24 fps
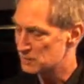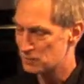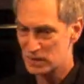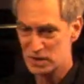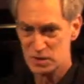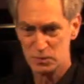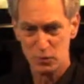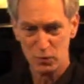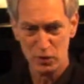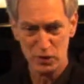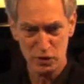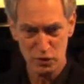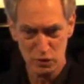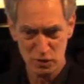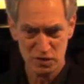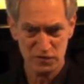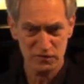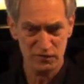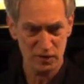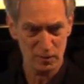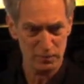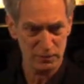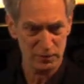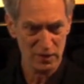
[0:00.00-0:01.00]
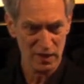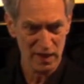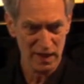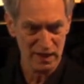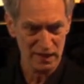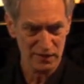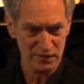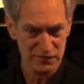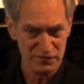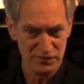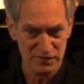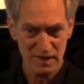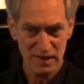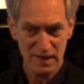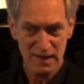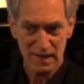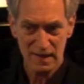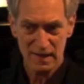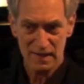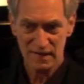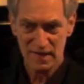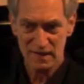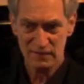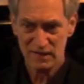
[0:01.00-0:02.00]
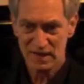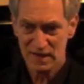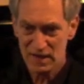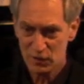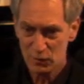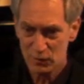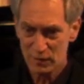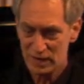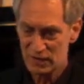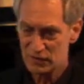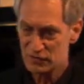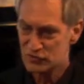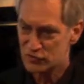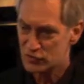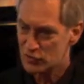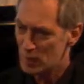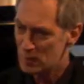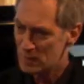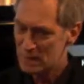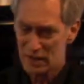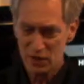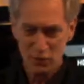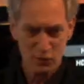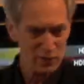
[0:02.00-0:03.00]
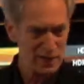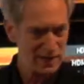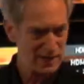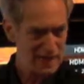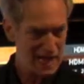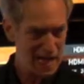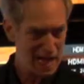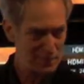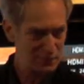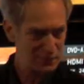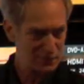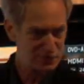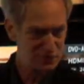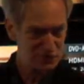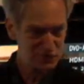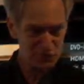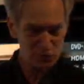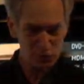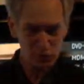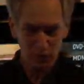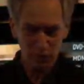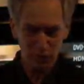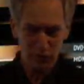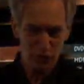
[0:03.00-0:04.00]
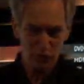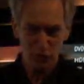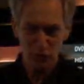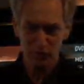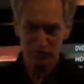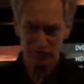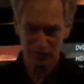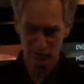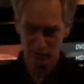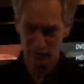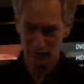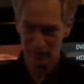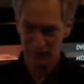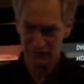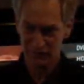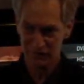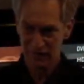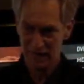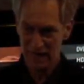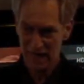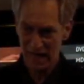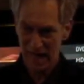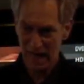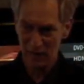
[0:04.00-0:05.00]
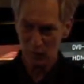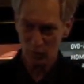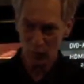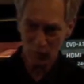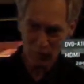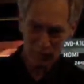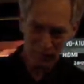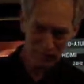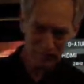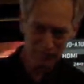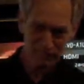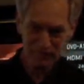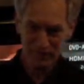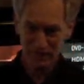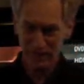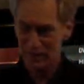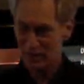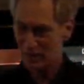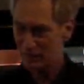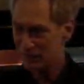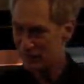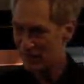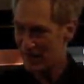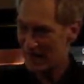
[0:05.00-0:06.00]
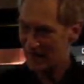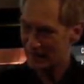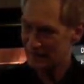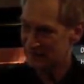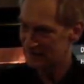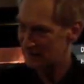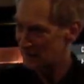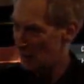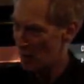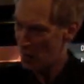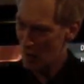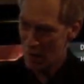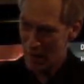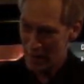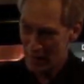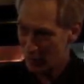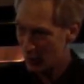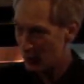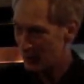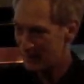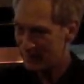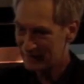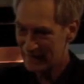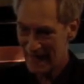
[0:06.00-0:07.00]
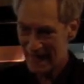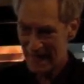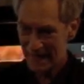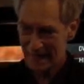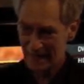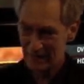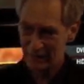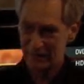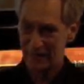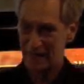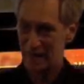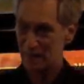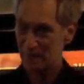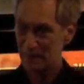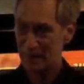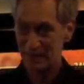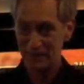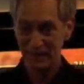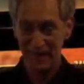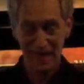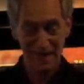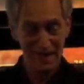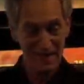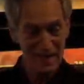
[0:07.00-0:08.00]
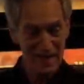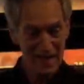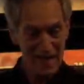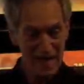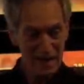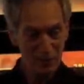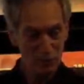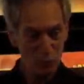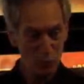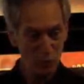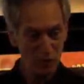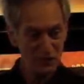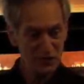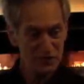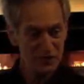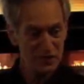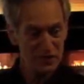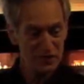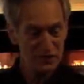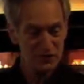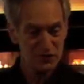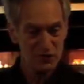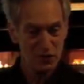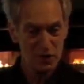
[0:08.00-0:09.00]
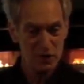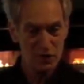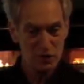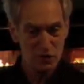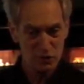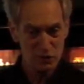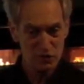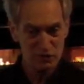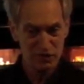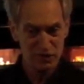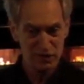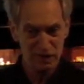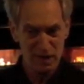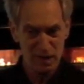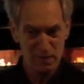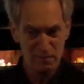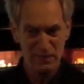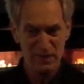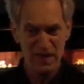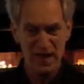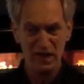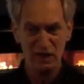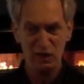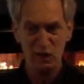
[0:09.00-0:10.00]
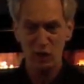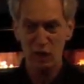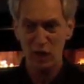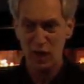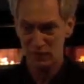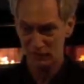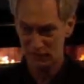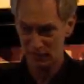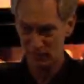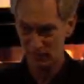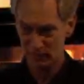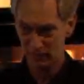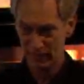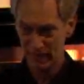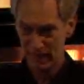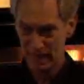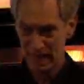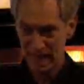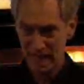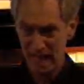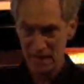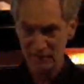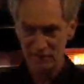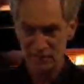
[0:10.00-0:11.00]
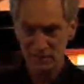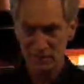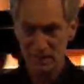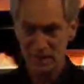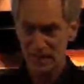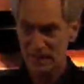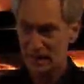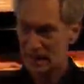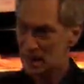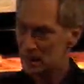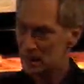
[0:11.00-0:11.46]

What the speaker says: a much more useful appliance. They've integrated so many great apps. This is all new for us. And all the video files say, oh, I don't want that, I don't care about that. And once they start using them, they love them. Everybody that